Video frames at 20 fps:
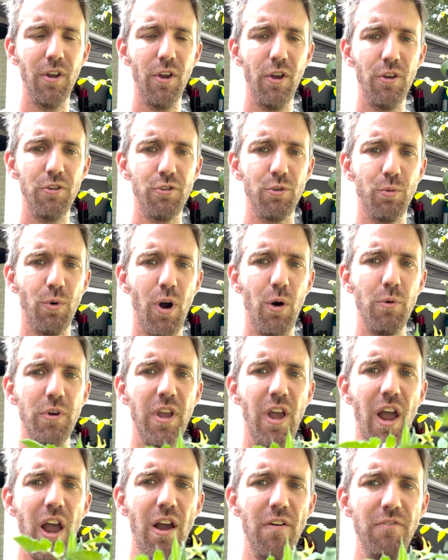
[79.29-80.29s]
So while we
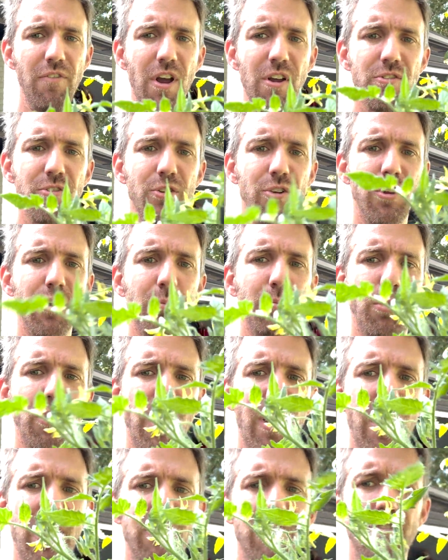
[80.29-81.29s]
have nice looking
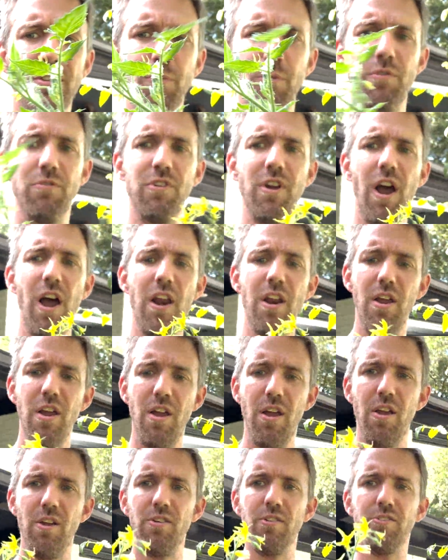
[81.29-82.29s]
plants and we've got
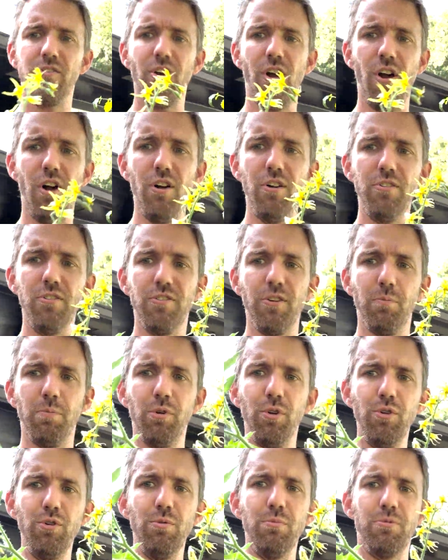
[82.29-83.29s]
tons of
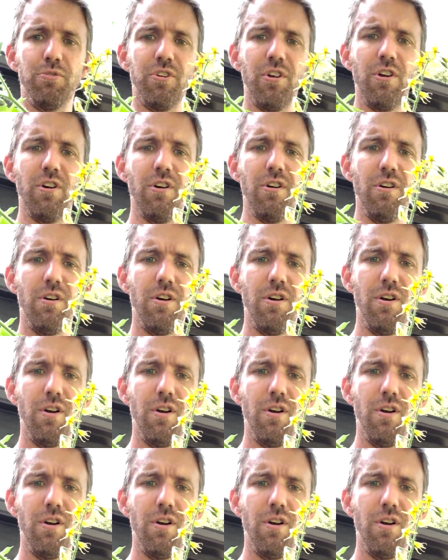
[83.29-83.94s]
blooms here,